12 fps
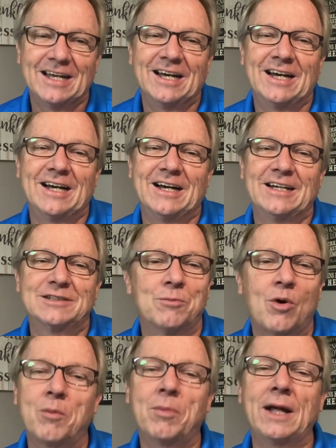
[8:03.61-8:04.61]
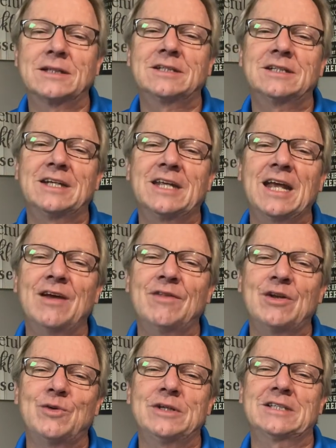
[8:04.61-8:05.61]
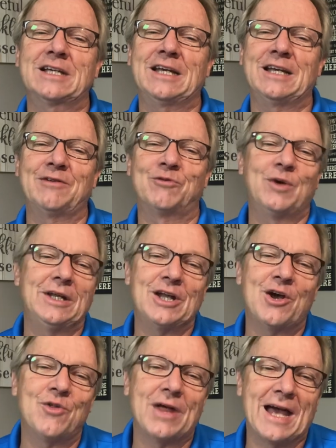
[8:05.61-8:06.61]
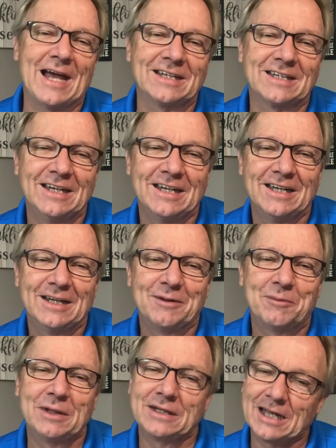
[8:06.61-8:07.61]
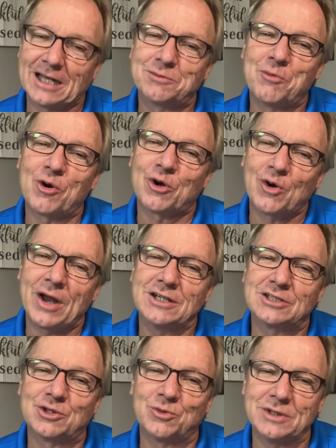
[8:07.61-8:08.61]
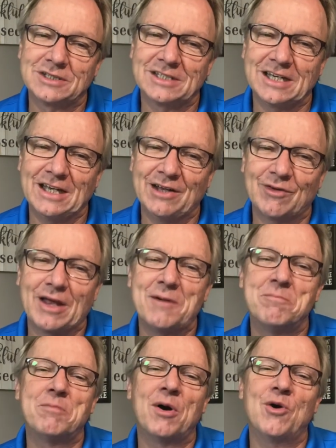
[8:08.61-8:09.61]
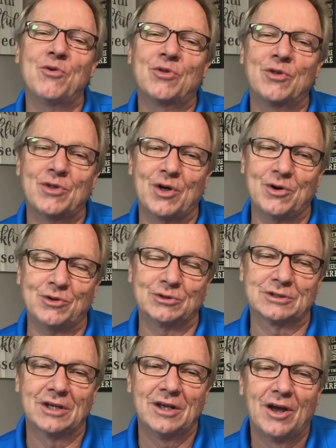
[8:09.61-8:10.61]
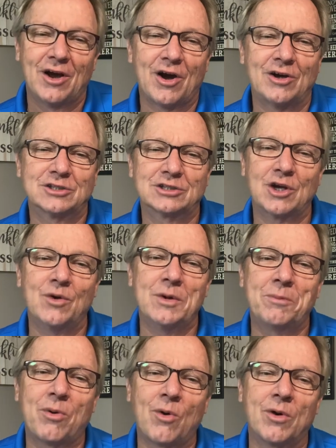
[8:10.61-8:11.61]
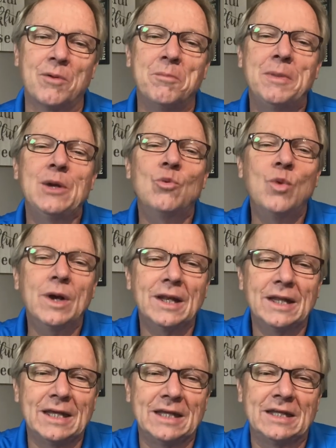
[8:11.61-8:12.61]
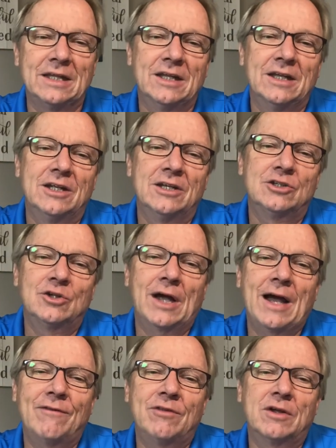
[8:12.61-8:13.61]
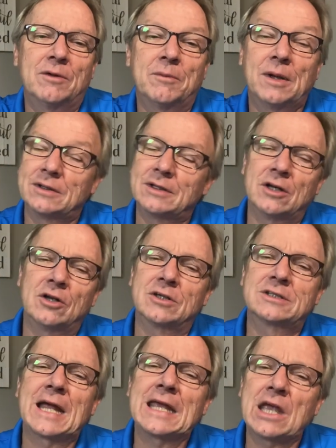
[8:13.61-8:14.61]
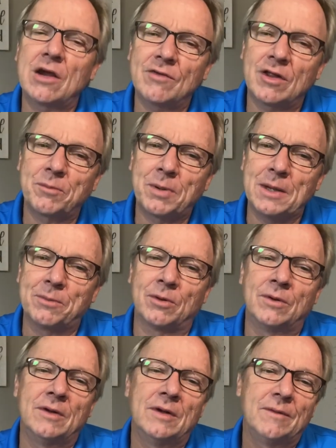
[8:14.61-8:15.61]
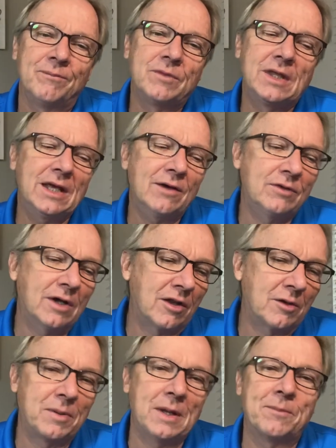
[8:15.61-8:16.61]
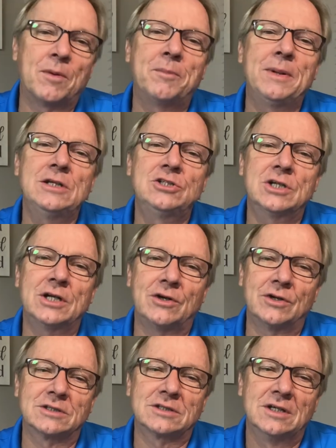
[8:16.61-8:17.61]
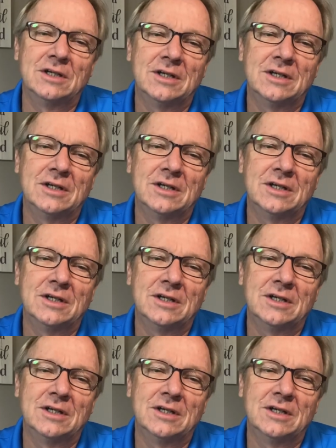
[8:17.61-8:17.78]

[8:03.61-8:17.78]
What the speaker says: It's more blessed to give than receive. We know that, but it takes more grace to receive. And both of those are so important. Be willing to take care of other people. Give to other people. Be generous.